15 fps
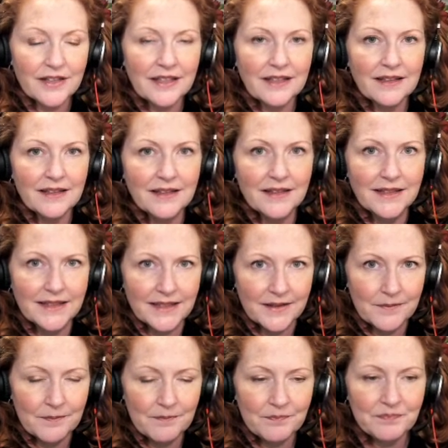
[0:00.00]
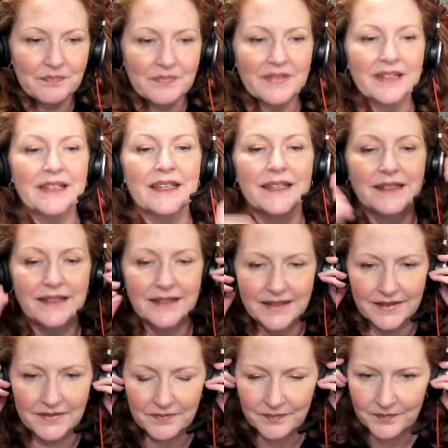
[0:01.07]
Kids.
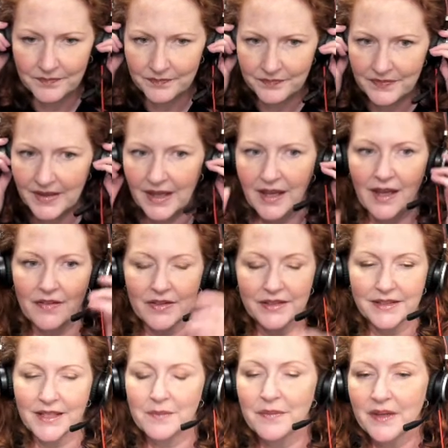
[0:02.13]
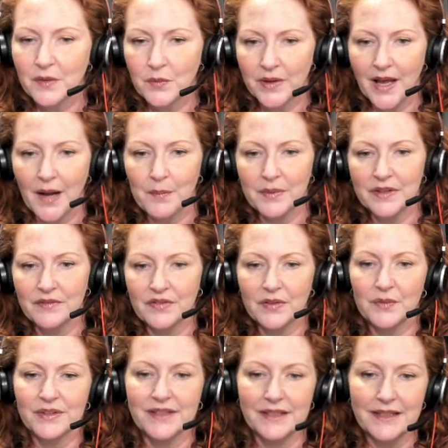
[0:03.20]
Kids. The same thing would happen if
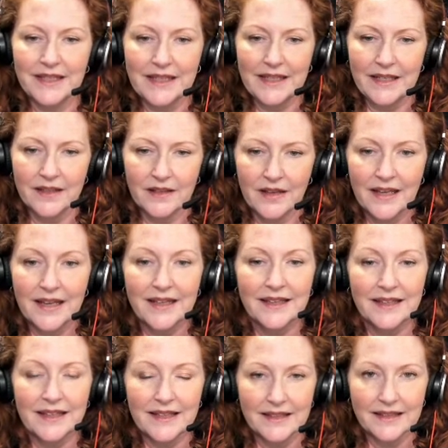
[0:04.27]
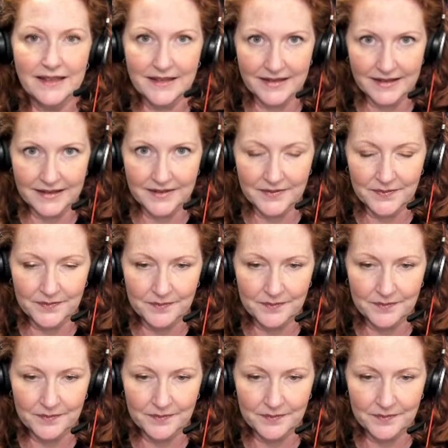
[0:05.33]
it was a T. Kits.